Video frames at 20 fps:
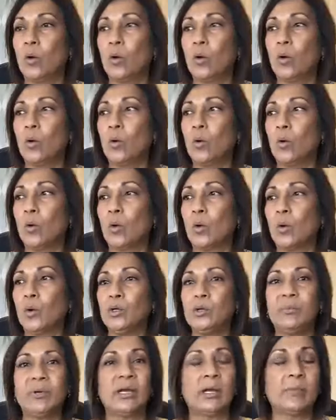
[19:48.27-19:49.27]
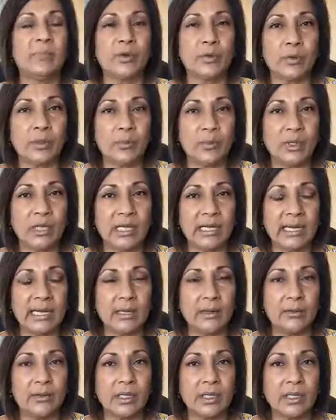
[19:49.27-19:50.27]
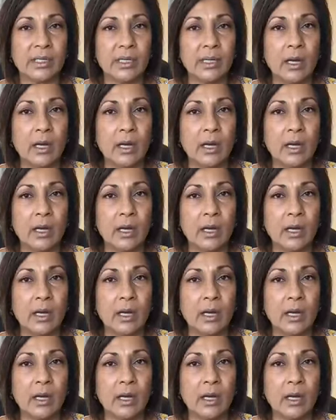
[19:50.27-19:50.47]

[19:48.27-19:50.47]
or you become irritable and angry,